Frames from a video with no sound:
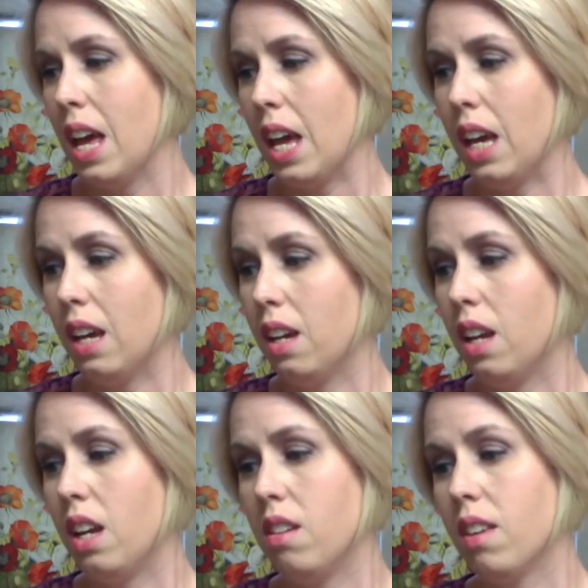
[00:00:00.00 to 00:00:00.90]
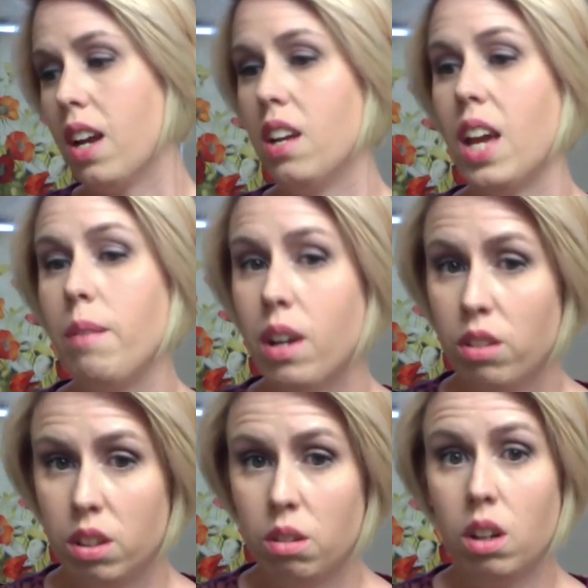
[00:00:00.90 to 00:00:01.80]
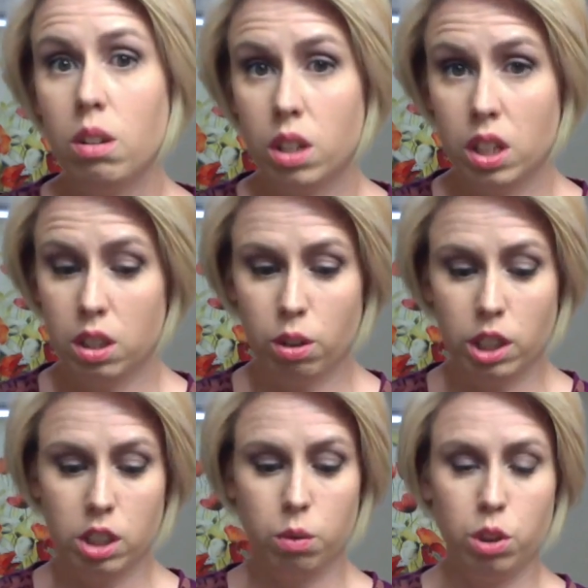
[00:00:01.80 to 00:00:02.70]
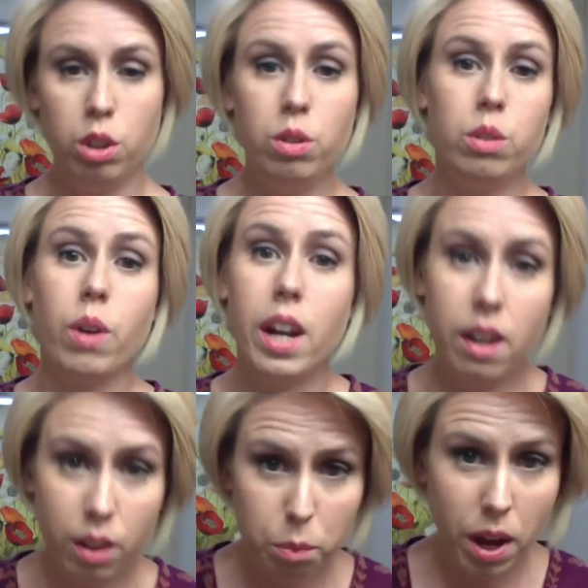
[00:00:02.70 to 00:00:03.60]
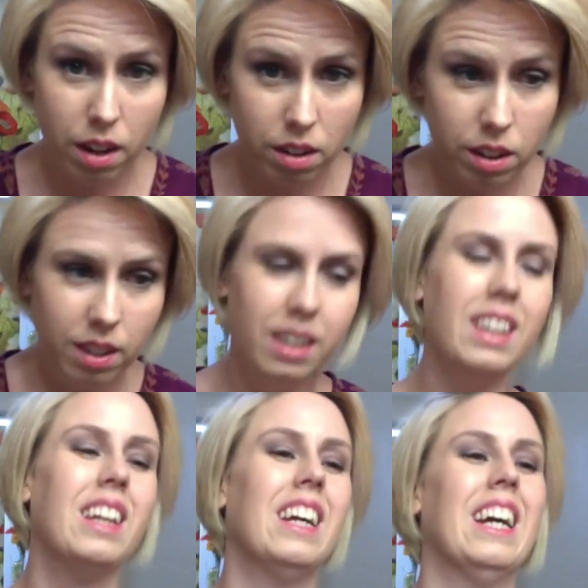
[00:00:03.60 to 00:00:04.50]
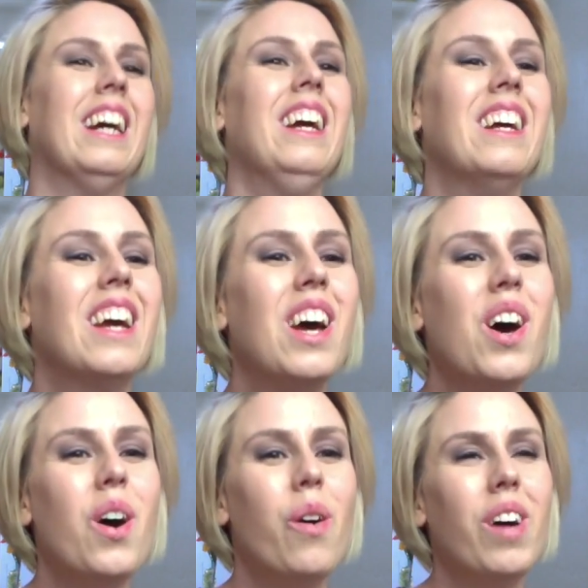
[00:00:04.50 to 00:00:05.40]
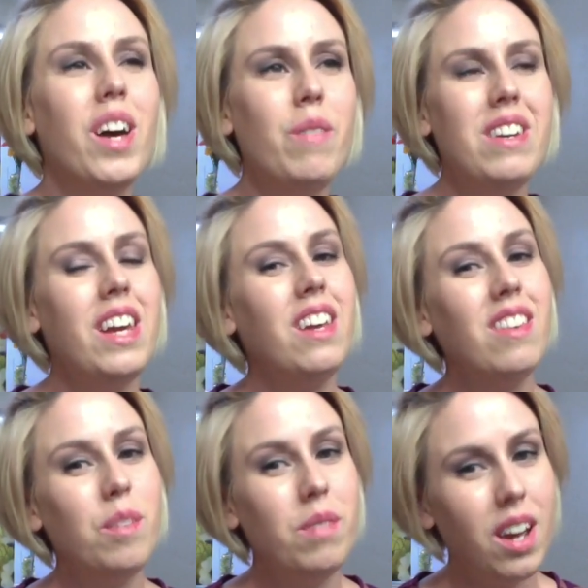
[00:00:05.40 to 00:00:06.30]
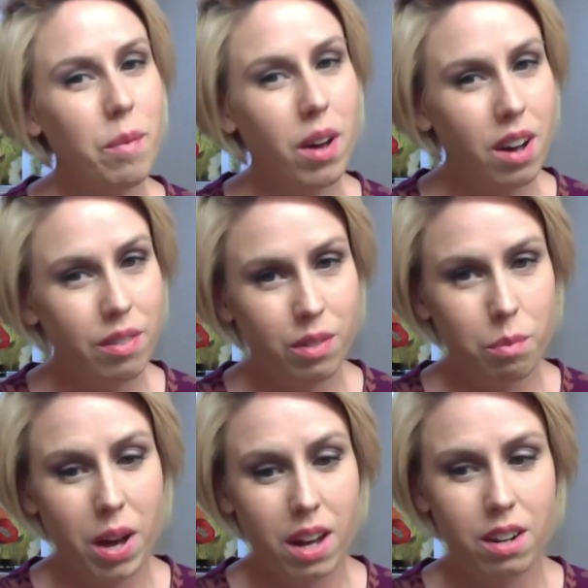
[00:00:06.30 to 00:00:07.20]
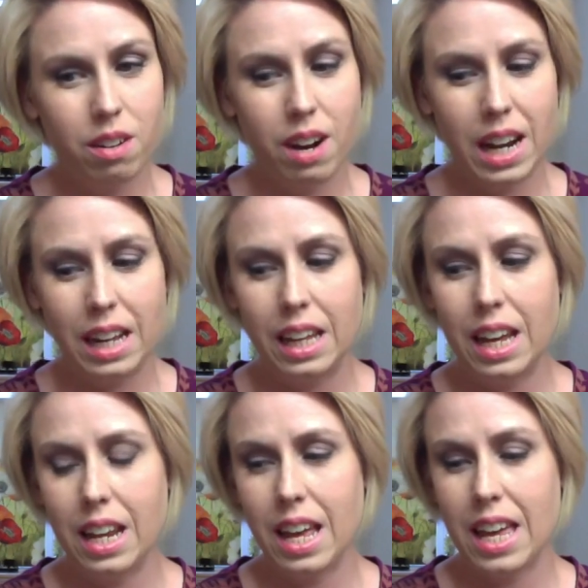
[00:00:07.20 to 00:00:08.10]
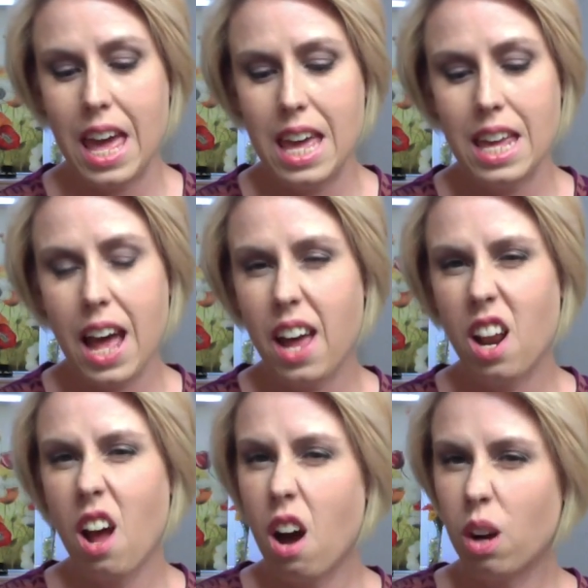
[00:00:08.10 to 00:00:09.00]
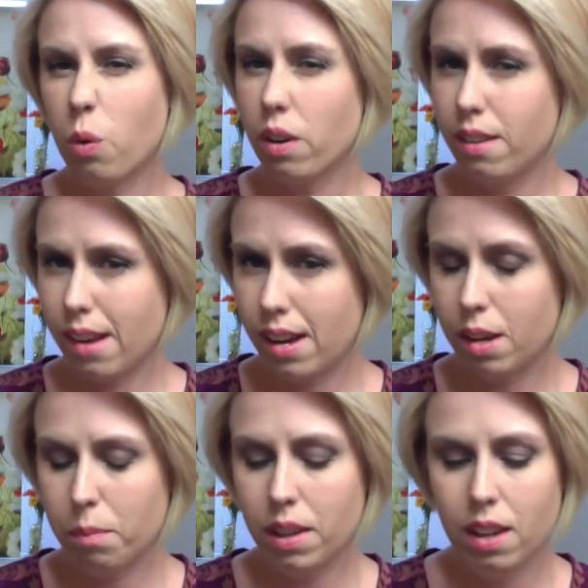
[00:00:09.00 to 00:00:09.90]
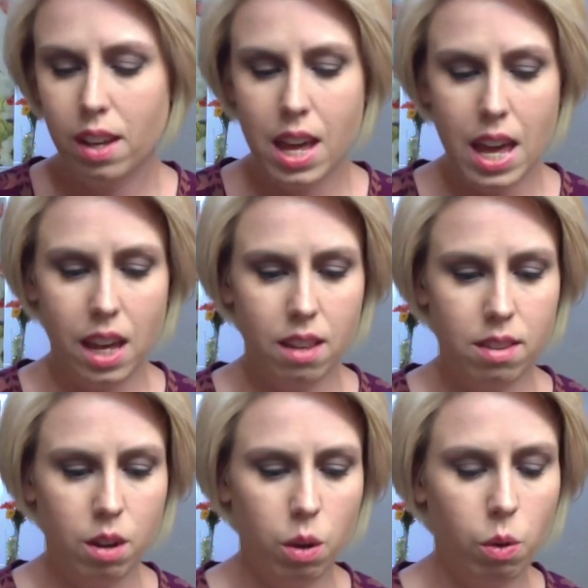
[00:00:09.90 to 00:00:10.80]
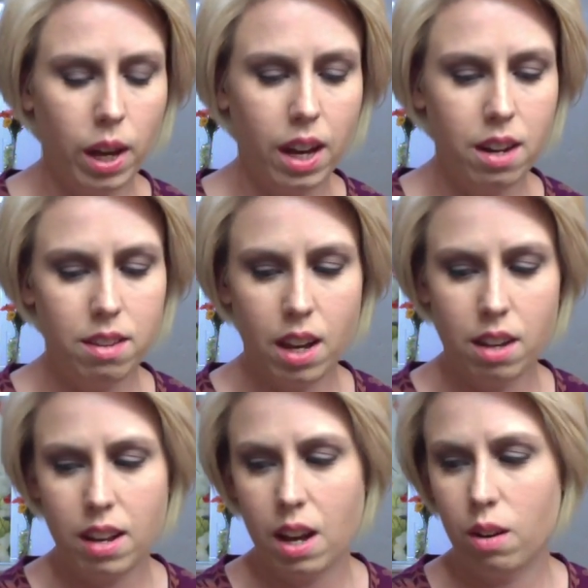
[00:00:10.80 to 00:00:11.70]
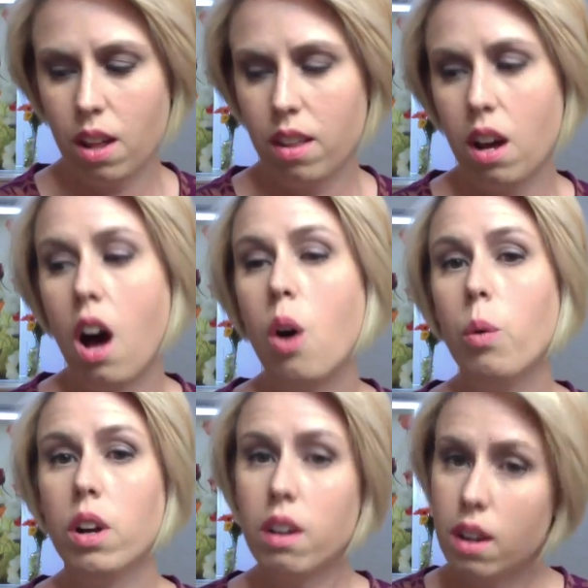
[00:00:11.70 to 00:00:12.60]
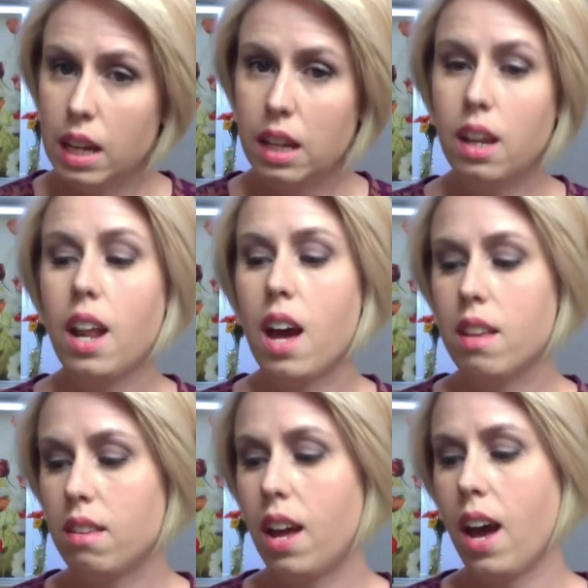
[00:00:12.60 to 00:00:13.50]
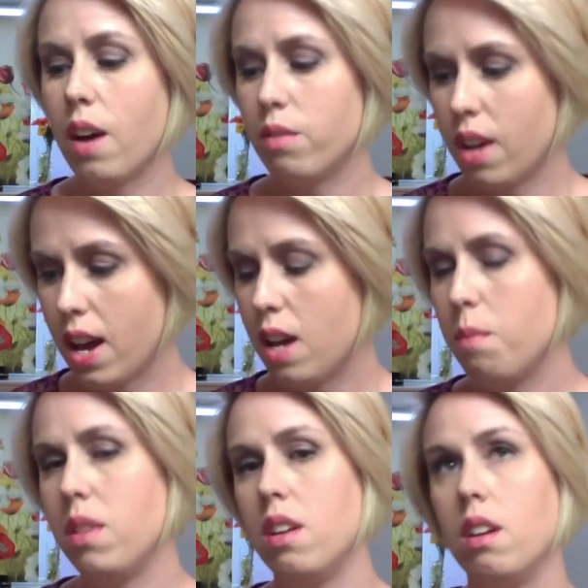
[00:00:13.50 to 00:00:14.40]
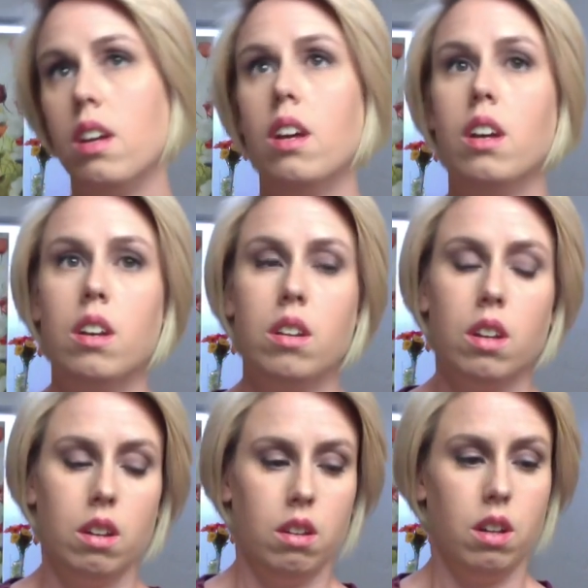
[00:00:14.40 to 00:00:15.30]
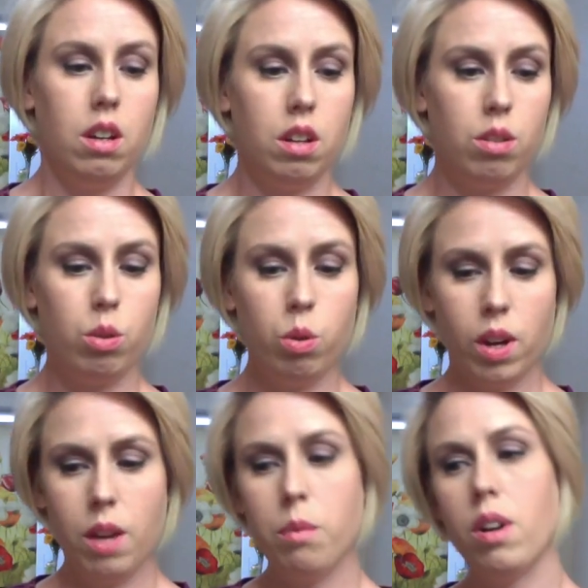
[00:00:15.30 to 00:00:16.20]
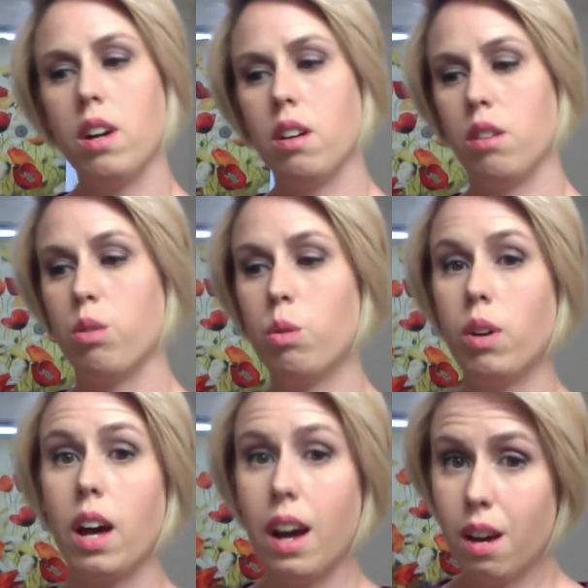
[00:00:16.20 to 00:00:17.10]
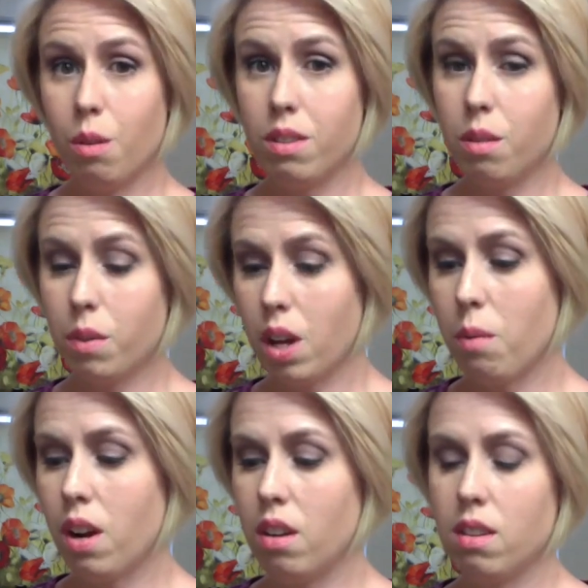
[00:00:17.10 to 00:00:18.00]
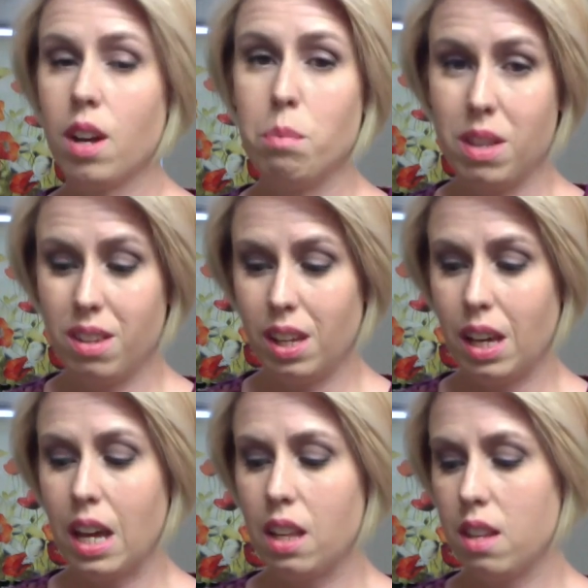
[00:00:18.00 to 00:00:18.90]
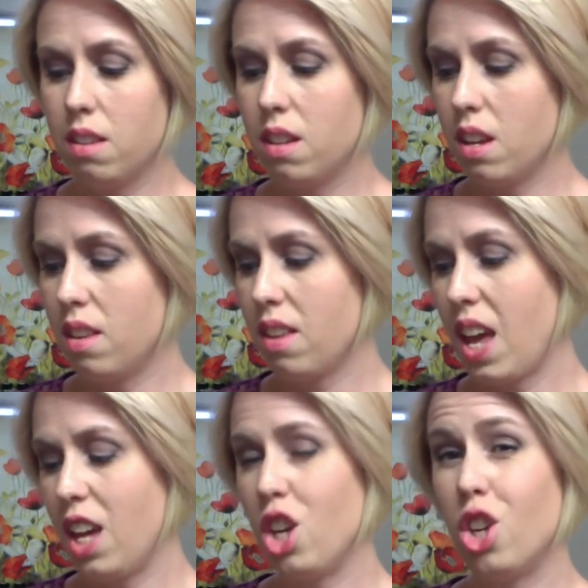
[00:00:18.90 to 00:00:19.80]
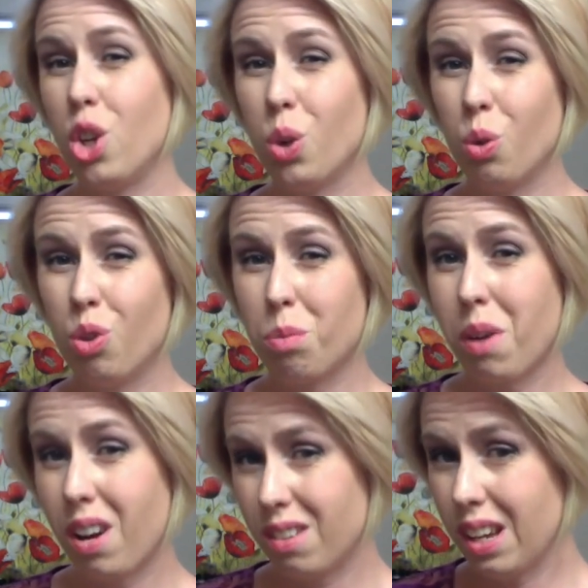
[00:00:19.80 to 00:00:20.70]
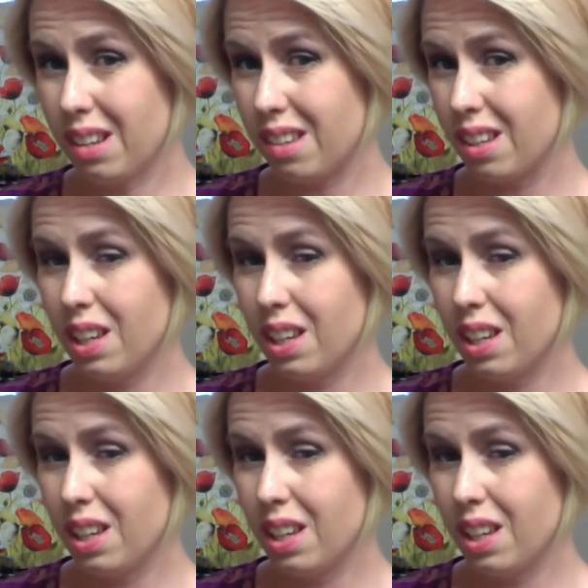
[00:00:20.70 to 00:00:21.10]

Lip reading: And it just kind of came down to, oh goodness gracious, would you just write another pattern? Well, I've been taking some time off from pattern writing, and it hit at an awkward time. And so I kind of sat down and I thought, I'll work on it as I have time. And then school came around, or school got out, summer came around, I just got busy. And this is a huge project.